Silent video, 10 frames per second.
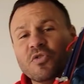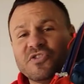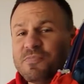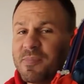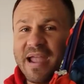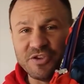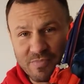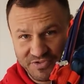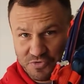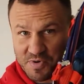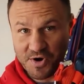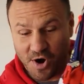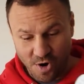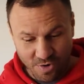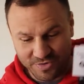no Superman. You my
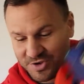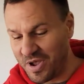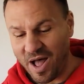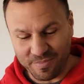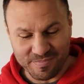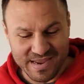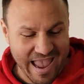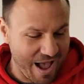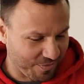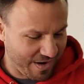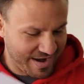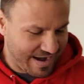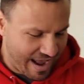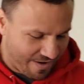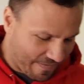Supergirl. You helping me out right
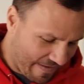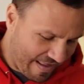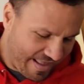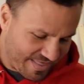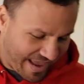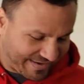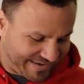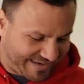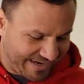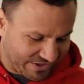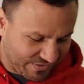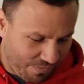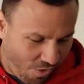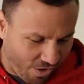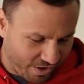what now. What a hero. That's six
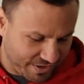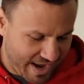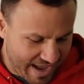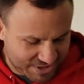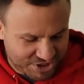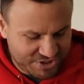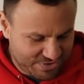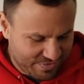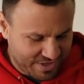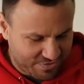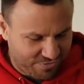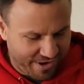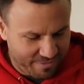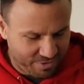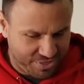more. Yeah, she's doing
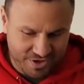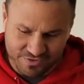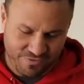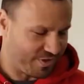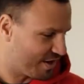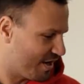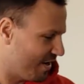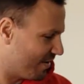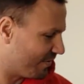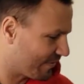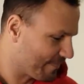incredible things for the I think kids. she's